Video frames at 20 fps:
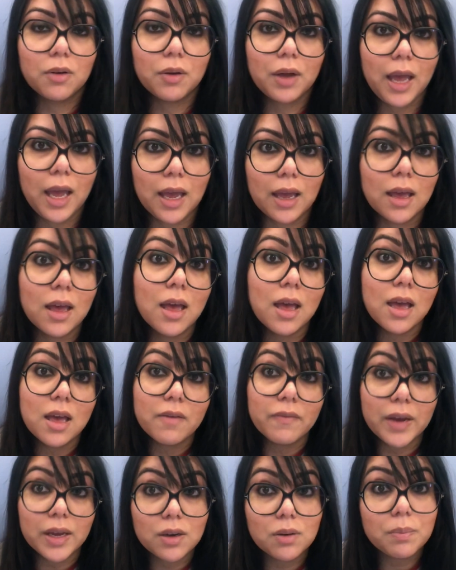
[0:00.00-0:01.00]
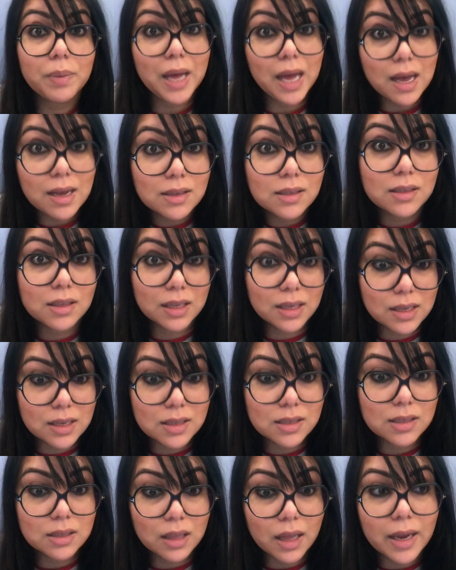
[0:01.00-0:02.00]
okay, if I don't pass
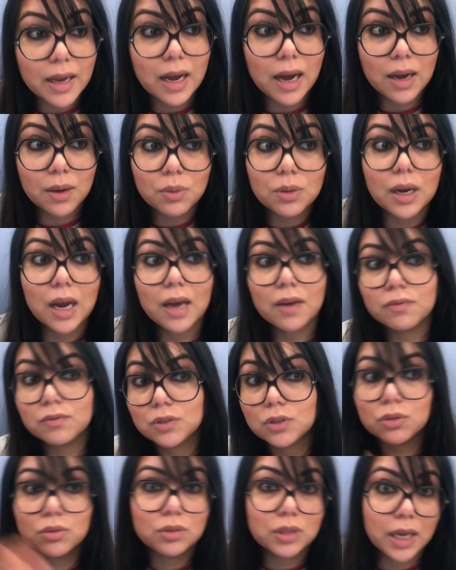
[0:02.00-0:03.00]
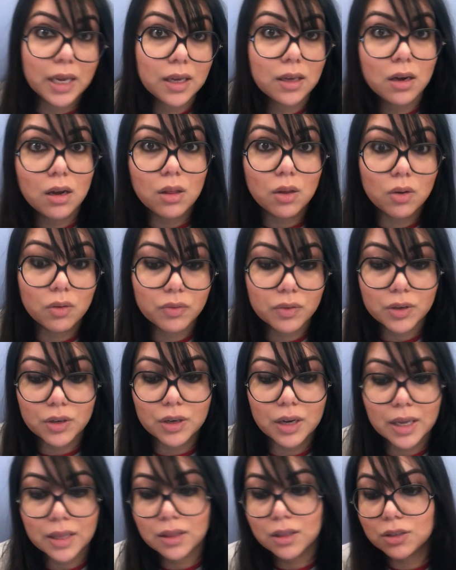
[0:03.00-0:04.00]
this, like, I would have to take it all over,
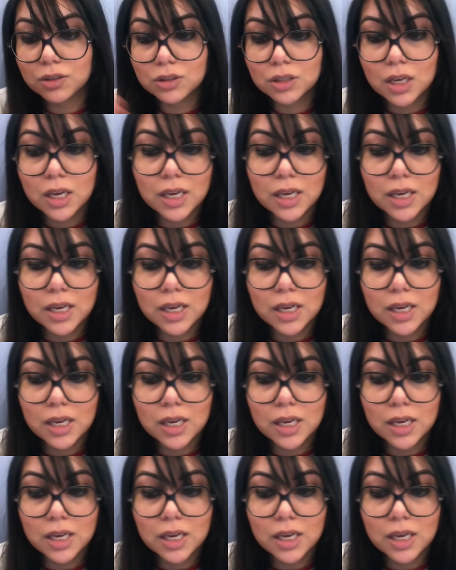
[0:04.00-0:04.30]
and you